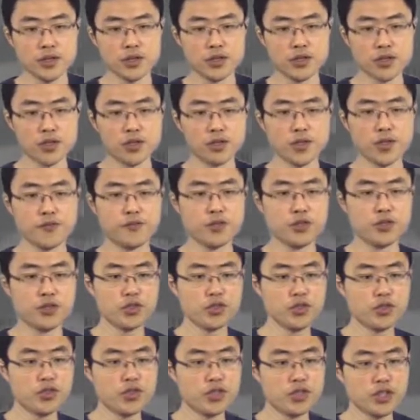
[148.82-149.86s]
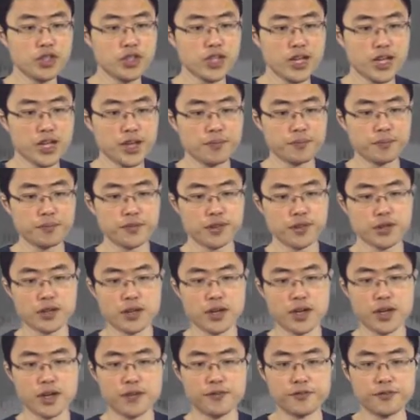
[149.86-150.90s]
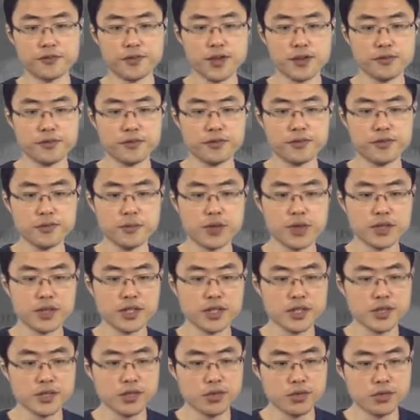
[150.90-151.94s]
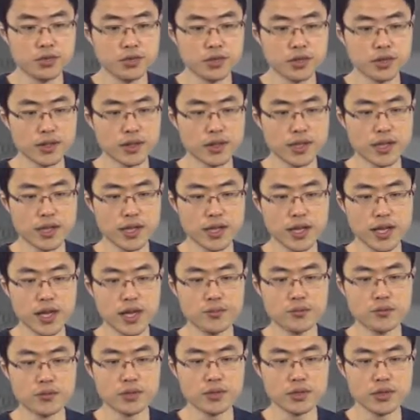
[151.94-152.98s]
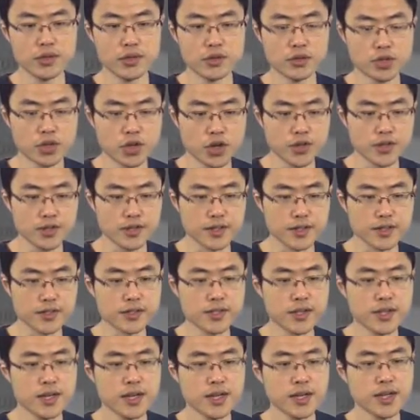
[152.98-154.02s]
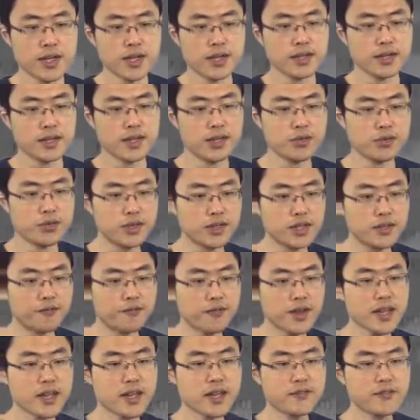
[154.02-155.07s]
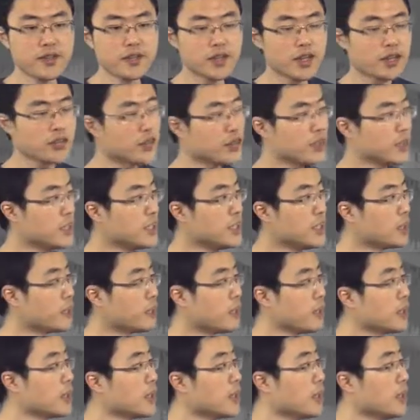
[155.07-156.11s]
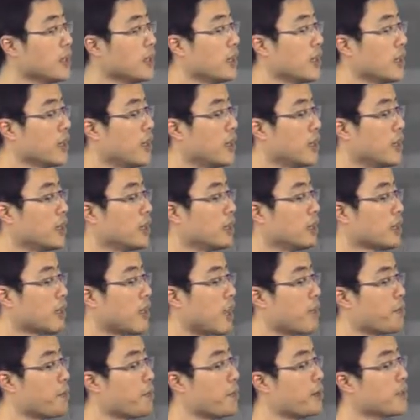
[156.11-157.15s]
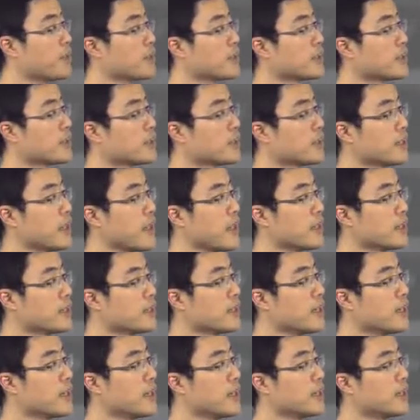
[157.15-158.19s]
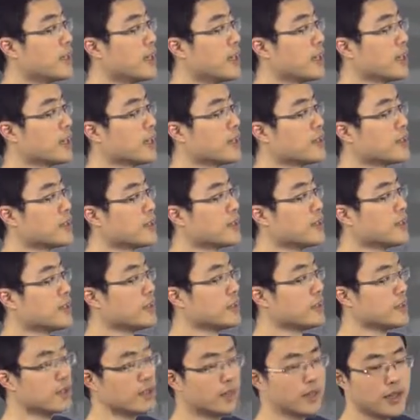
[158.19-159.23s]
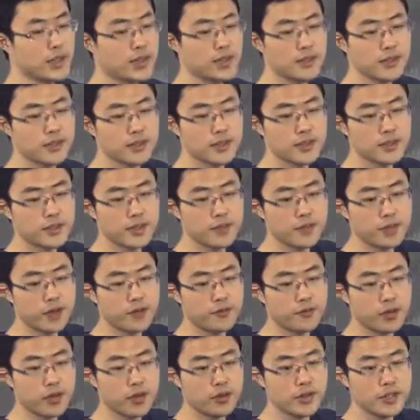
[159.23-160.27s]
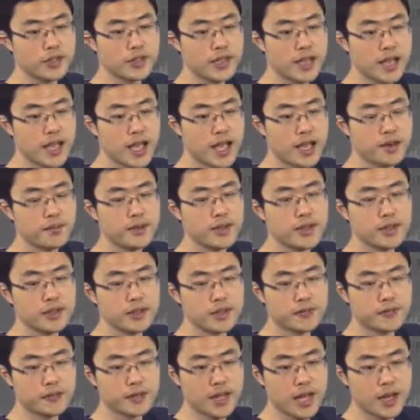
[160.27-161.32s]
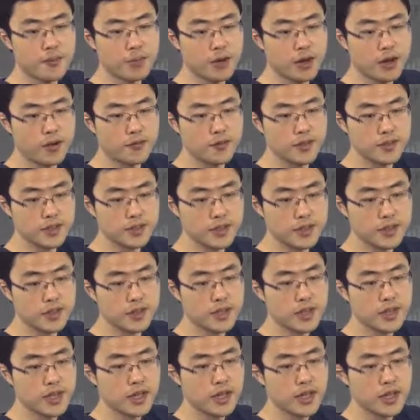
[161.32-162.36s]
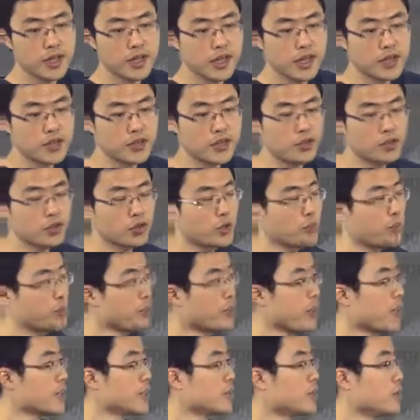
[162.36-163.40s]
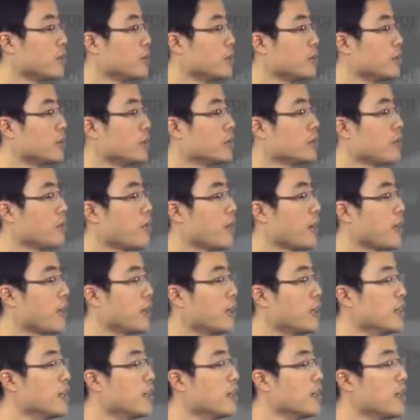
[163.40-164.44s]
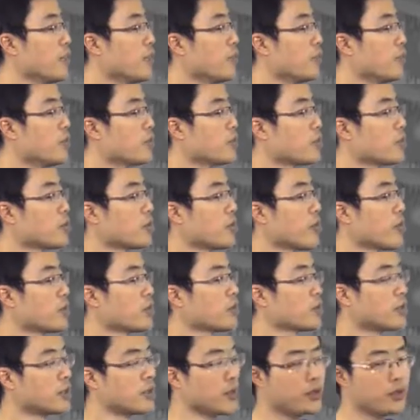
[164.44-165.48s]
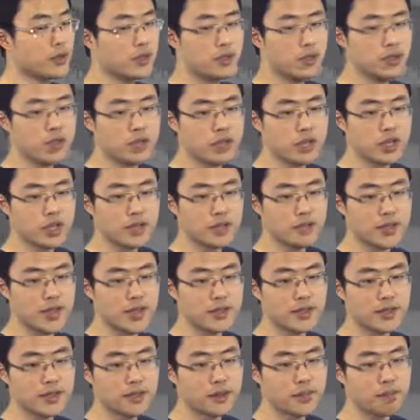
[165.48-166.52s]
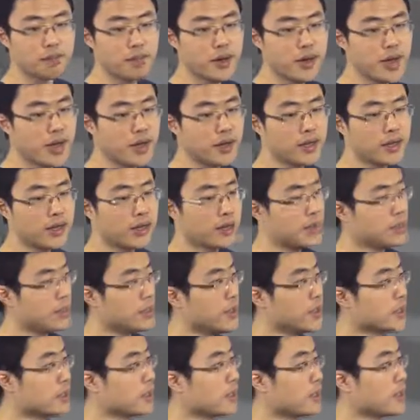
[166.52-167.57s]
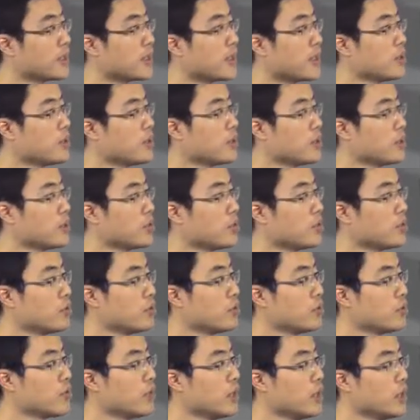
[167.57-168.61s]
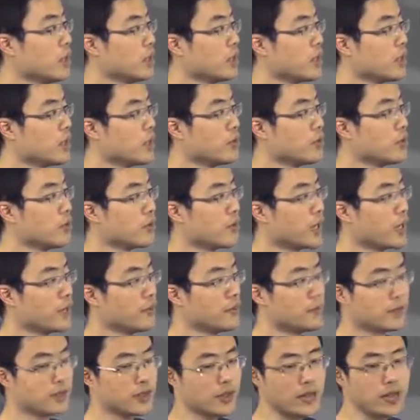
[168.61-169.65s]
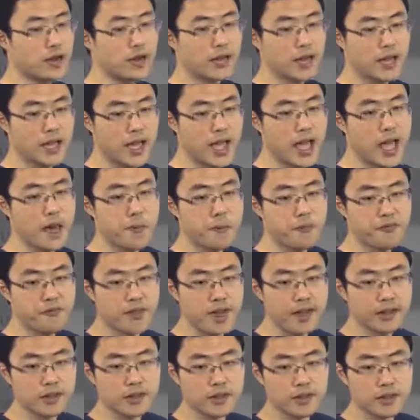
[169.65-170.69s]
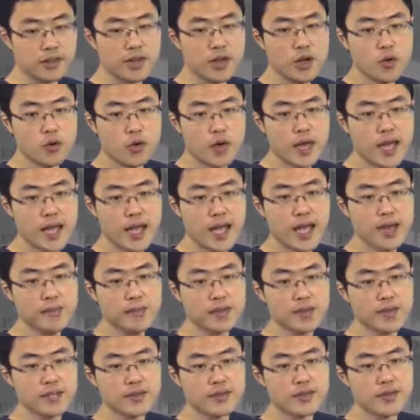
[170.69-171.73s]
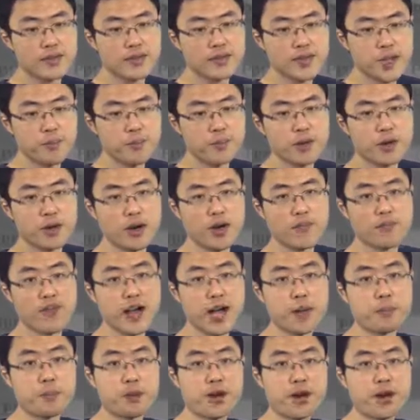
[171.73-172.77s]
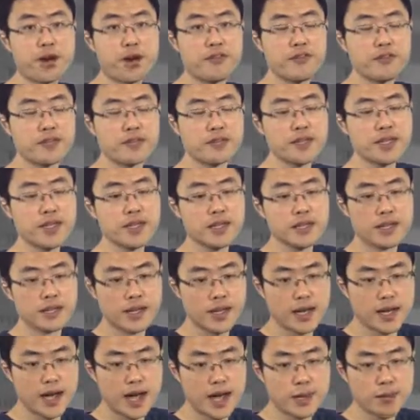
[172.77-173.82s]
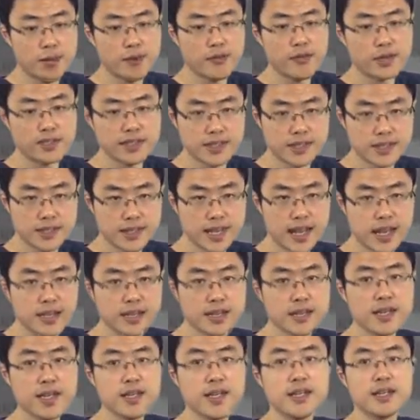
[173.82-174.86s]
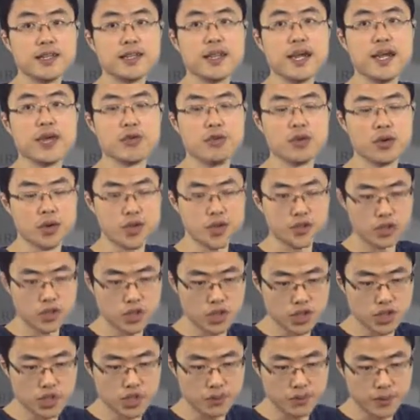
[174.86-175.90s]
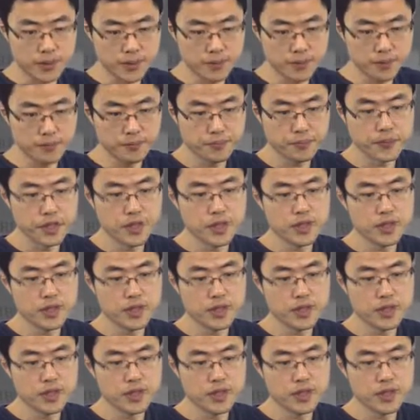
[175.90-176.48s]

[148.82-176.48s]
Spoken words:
So if you choose GM star from all these M choices, then you're effectively considering the hypothesis sets that consisting of all these M different hypotheses. And so the price that you need to pay when you try to calculate the generalization bound is that then you need to take into account this log M factor, where M is the number of hypothesis sets that you are considering.